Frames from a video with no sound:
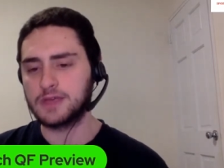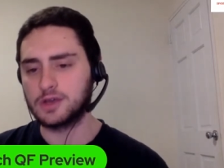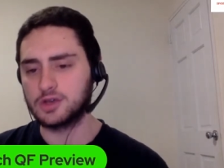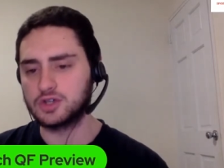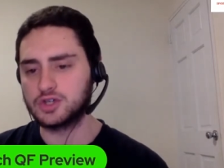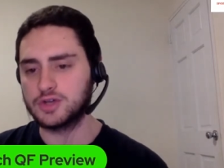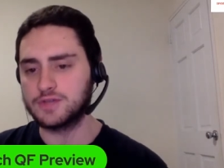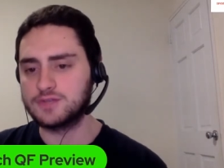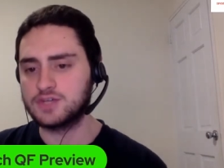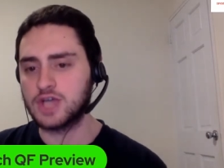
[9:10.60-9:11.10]

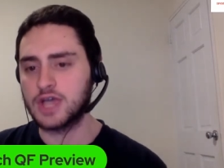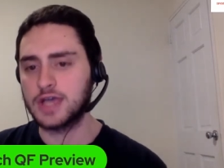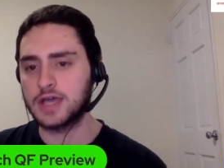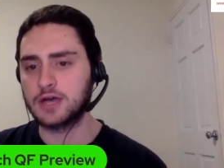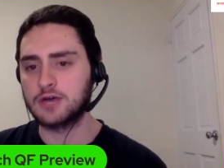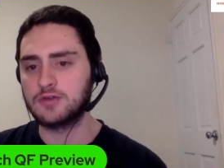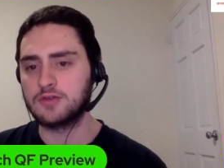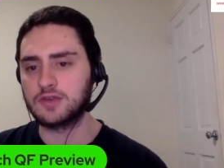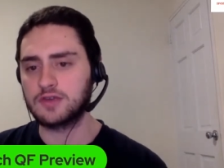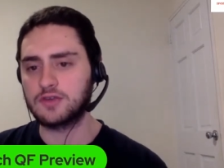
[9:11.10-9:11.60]
Killed
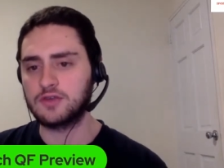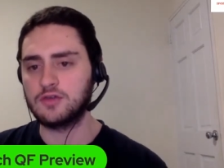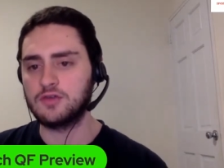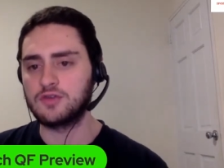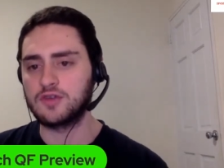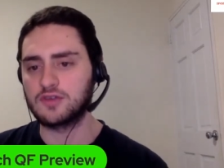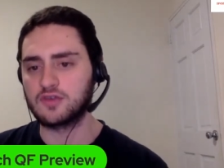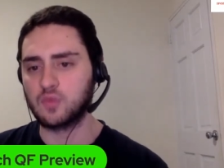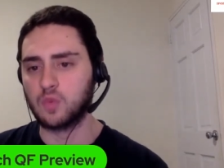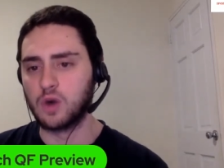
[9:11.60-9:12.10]
Shevchenko 6-2,
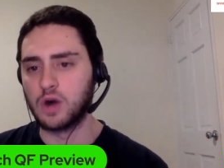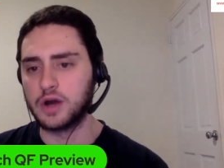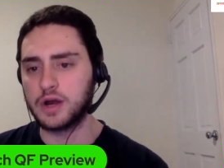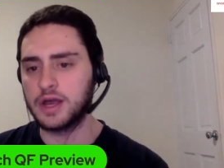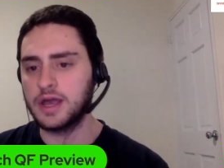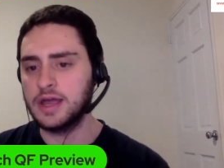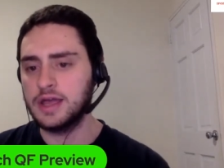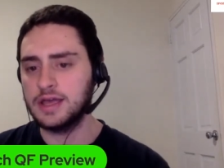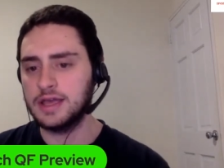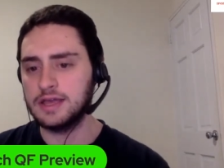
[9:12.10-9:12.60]

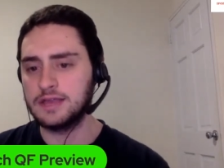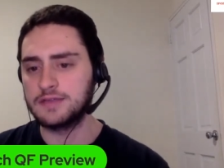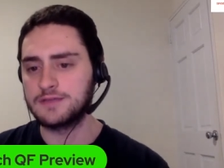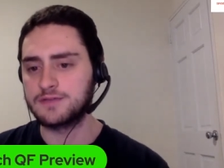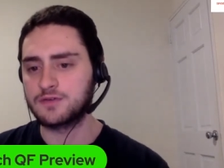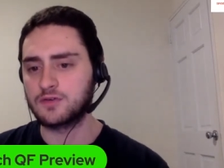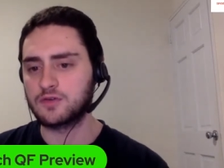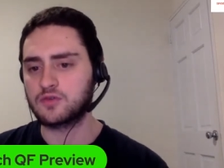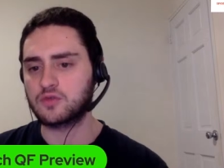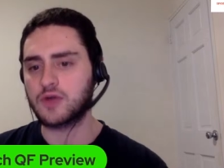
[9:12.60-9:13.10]
6-1 in the
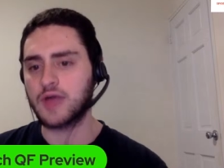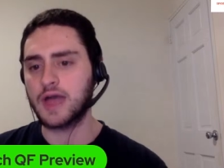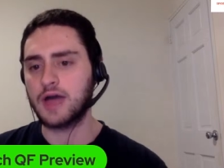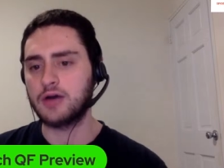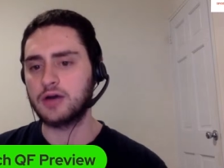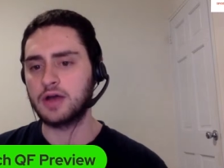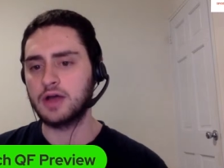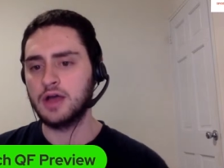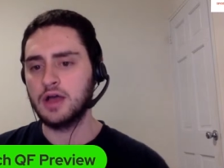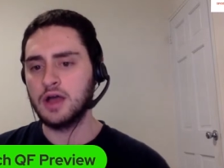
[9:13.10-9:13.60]
first
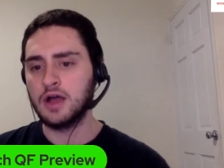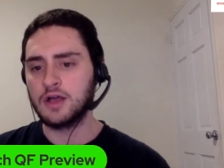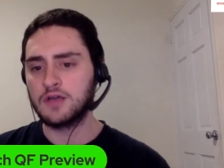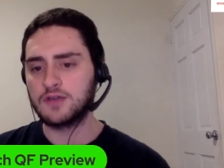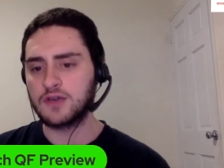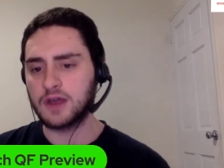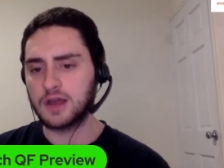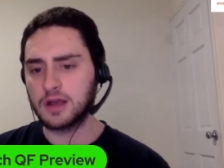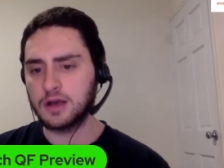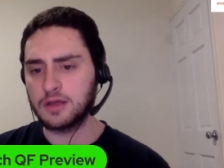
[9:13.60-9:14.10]
round.
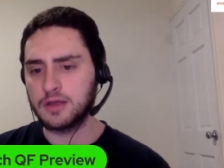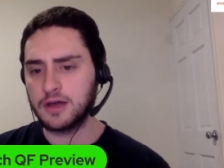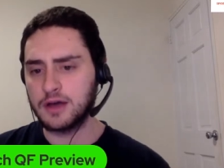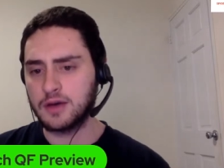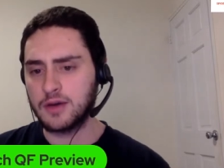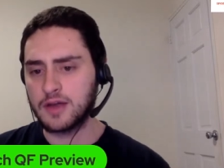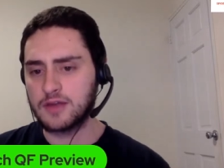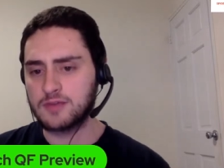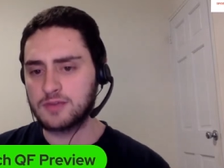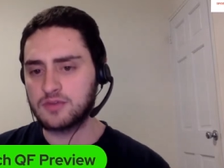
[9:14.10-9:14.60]
Sonego,
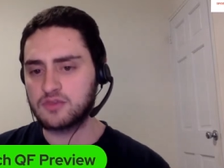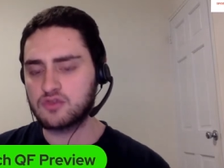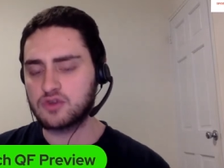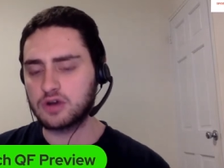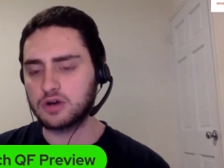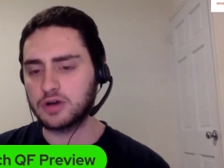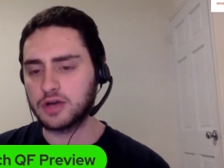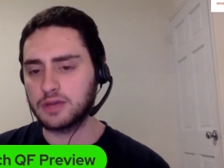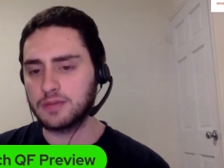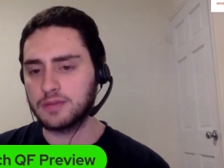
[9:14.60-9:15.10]
though, has been
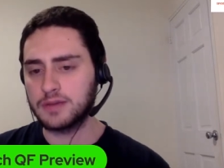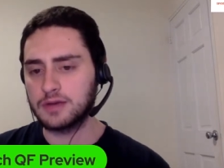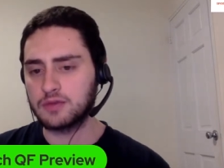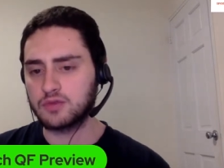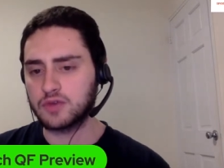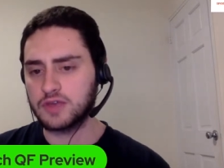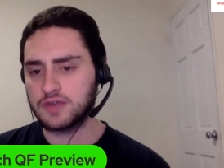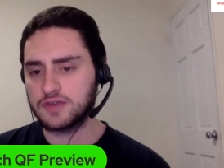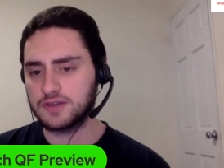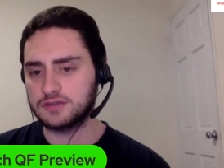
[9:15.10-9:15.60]
struggling a bit
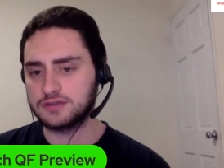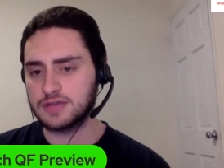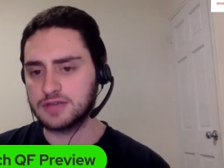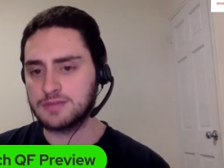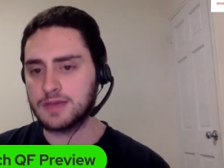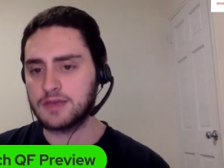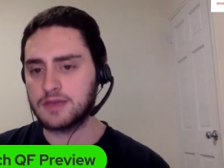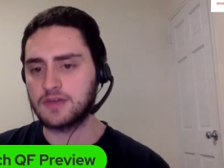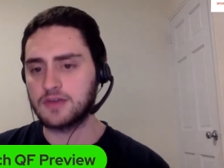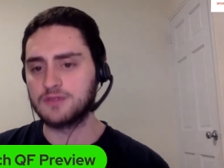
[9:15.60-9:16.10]
recently
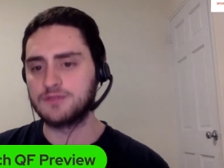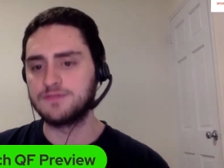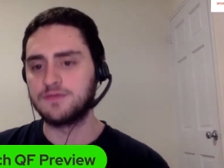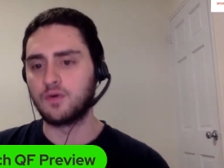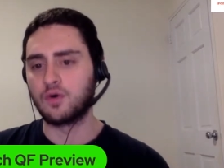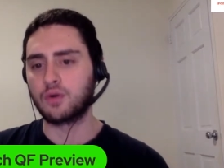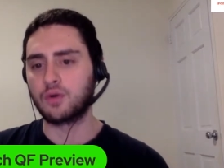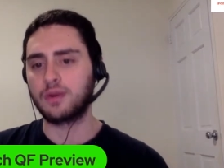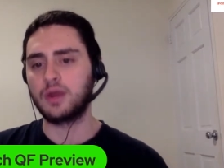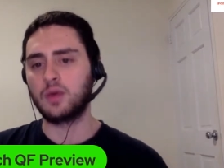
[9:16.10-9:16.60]
based on
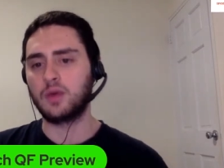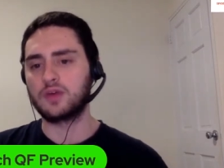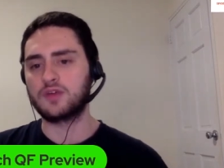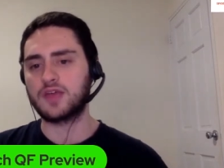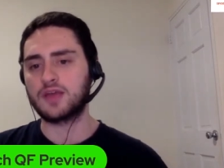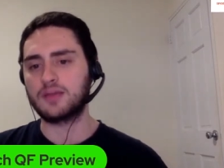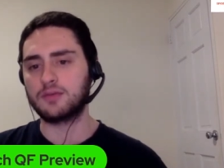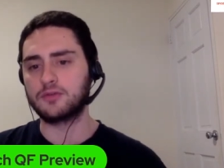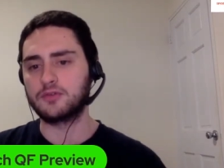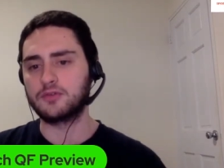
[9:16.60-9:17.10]
form, and he
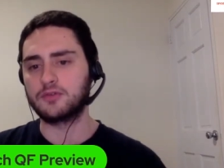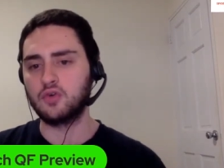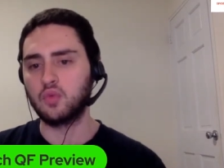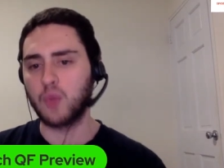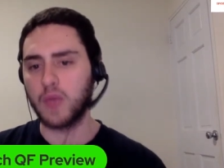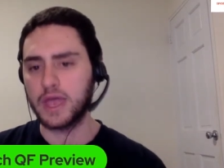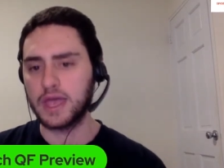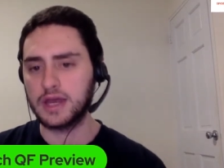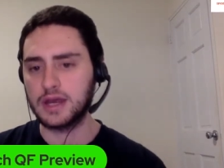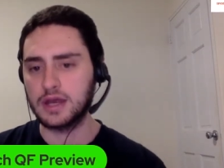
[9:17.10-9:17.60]
was able to
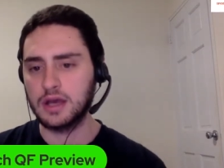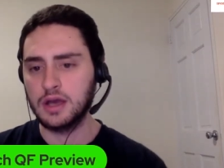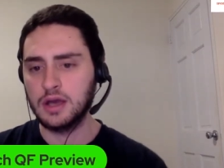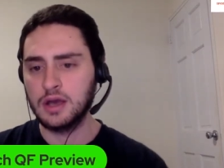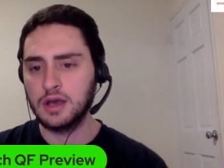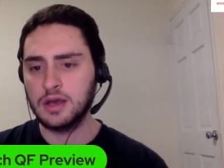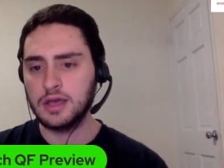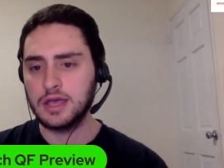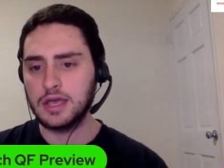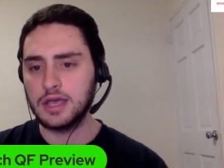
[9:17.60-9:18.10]
win
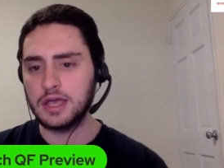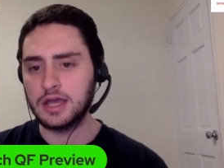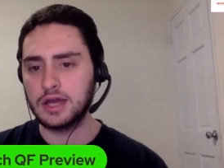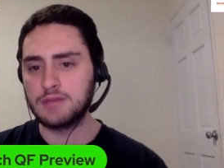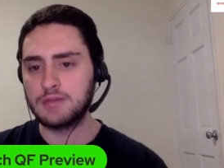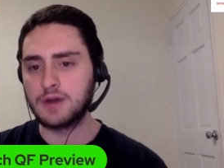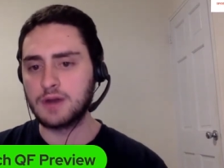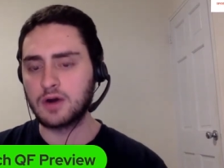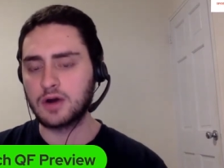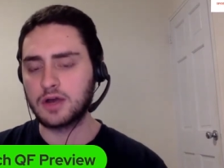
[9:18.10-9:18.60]

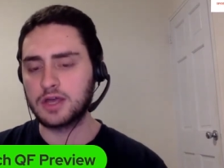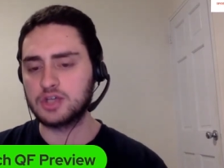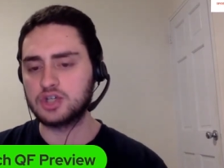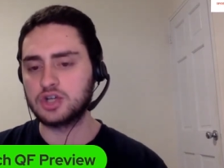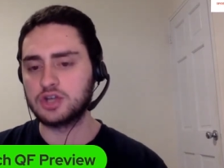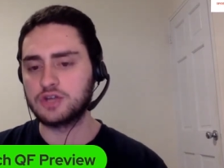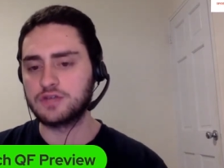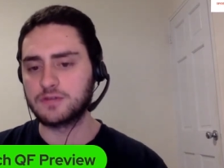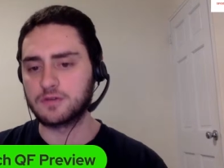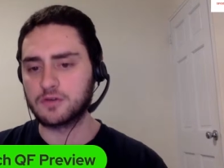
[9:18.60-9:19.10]
in
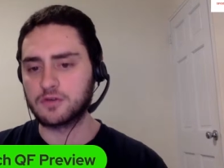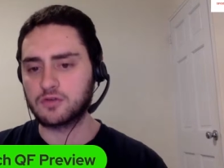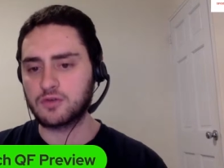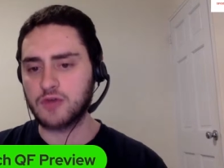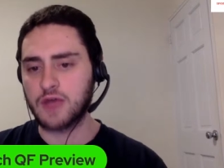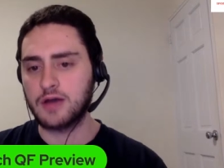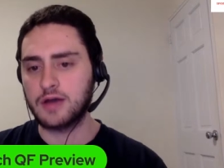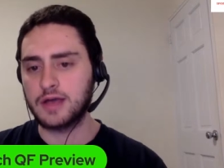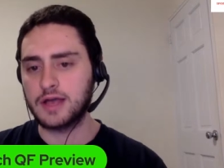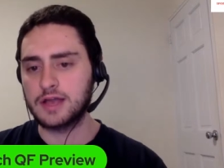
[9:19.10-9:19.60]
Marrakech in his first
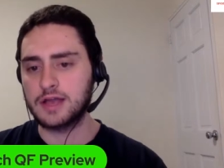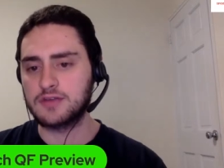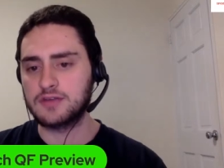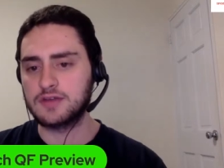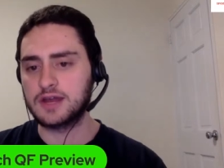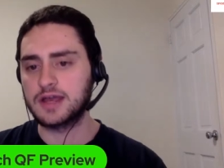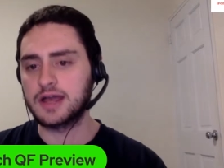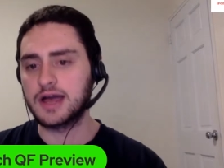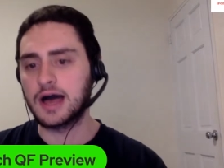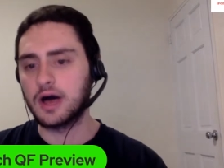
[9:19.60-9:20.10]
round against
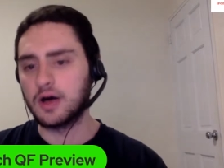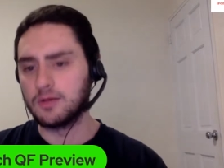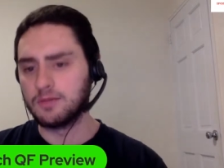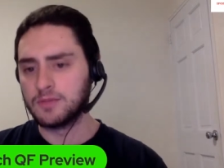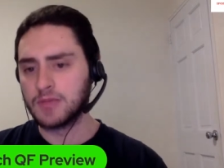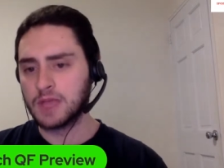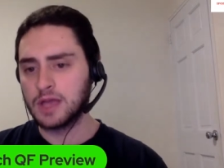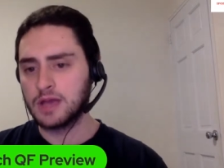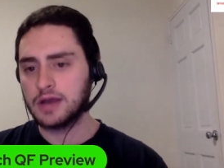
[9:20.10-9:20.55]
Nagal.